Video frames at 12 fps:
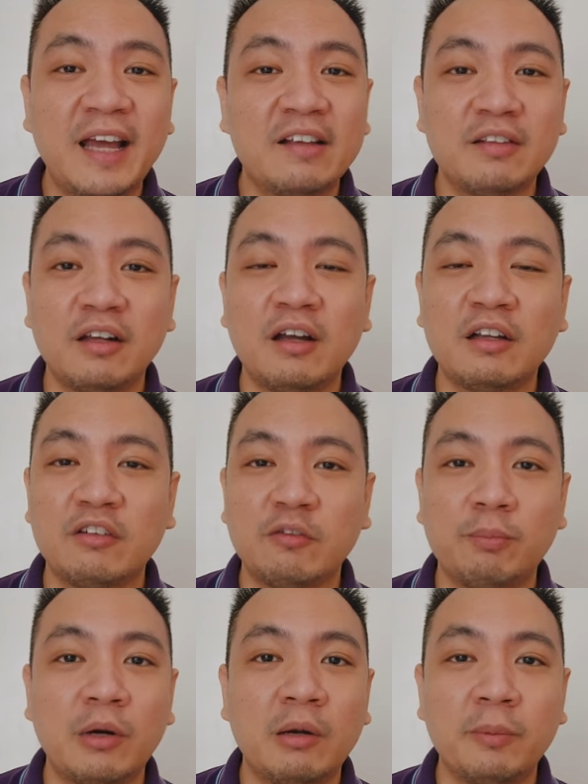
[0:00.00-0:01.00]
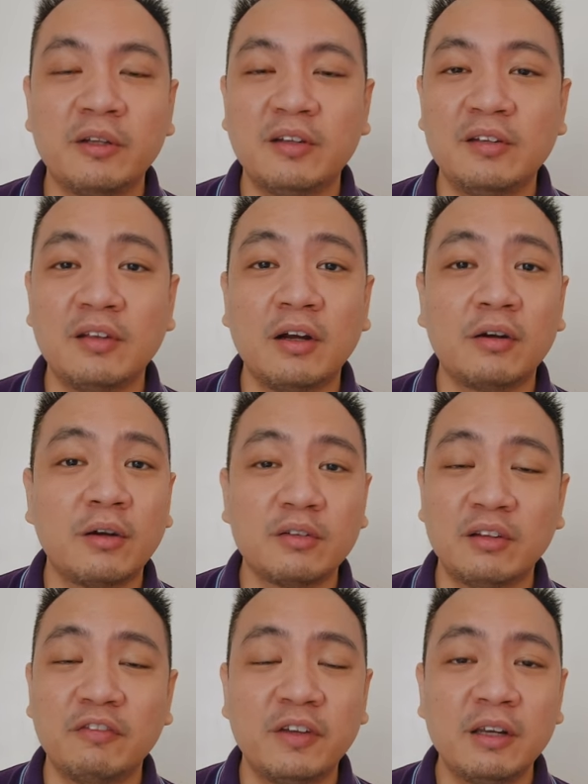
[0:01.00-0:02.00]
has a lot of properties
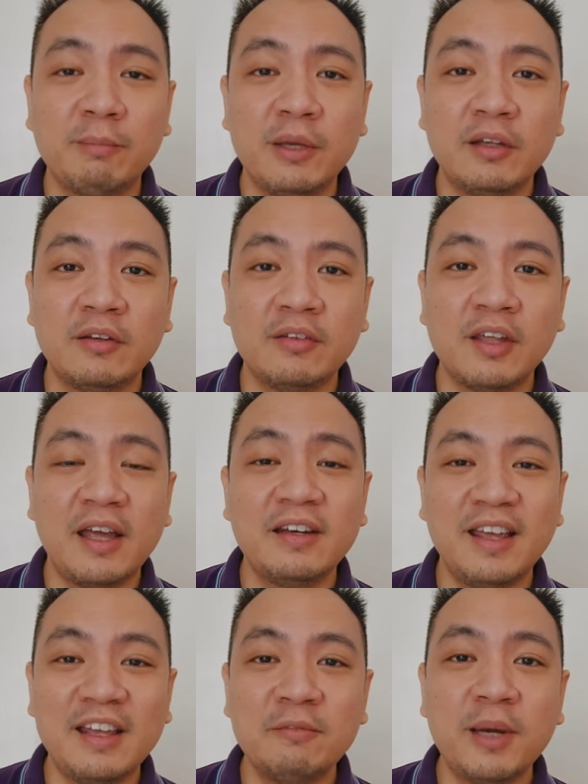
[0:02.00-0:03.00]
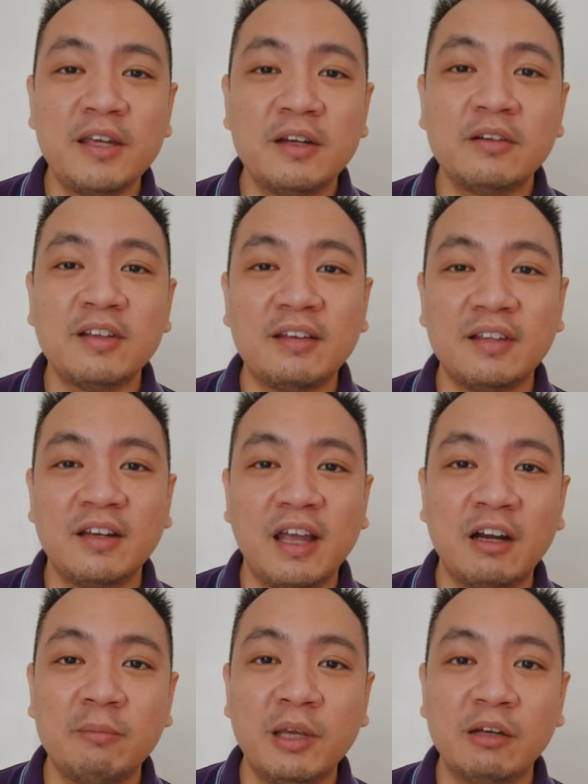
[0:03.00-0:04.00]
across the Philippines. And in my years as an
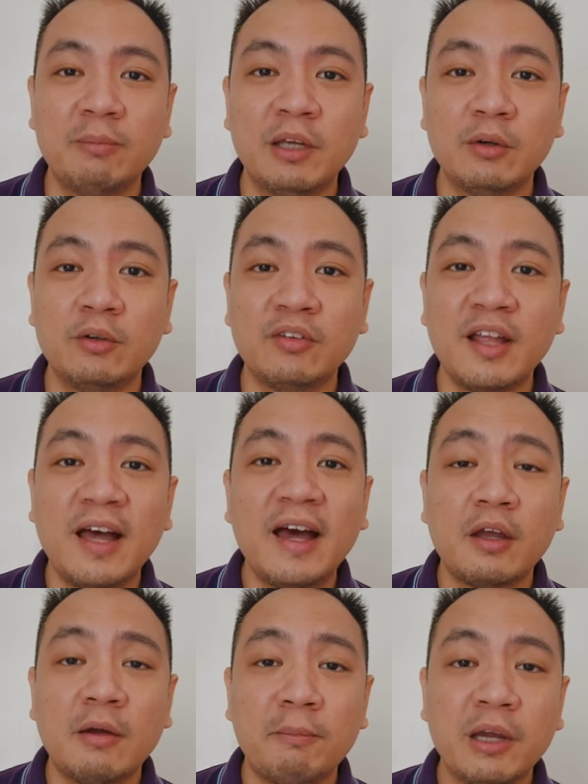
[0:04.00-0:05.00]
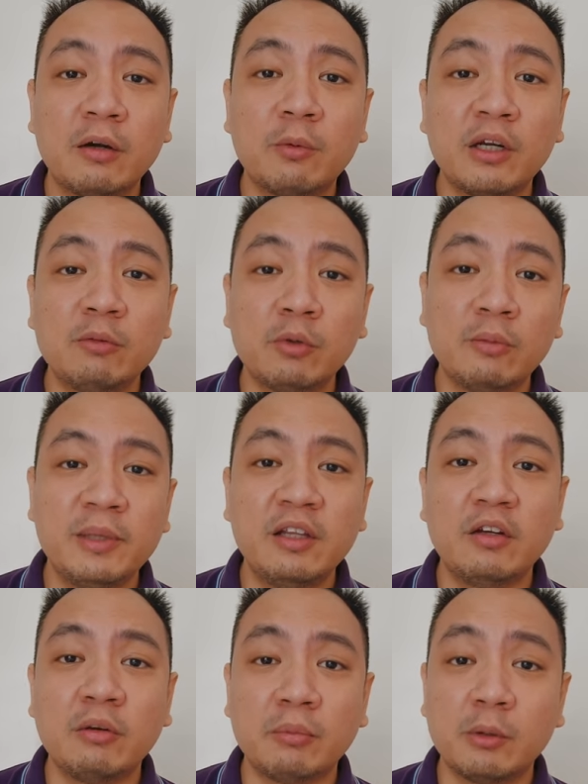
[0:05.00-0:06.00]
Airbnb host, Megaworld would be
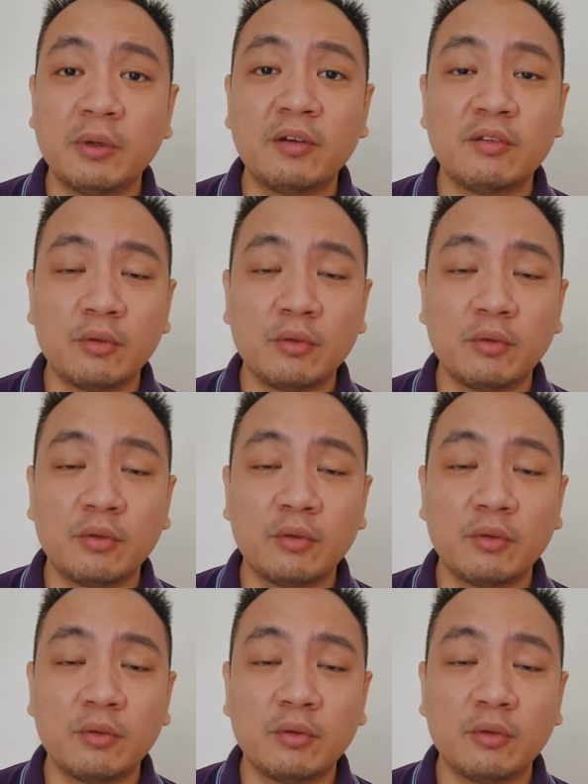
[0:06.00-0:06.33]
the number one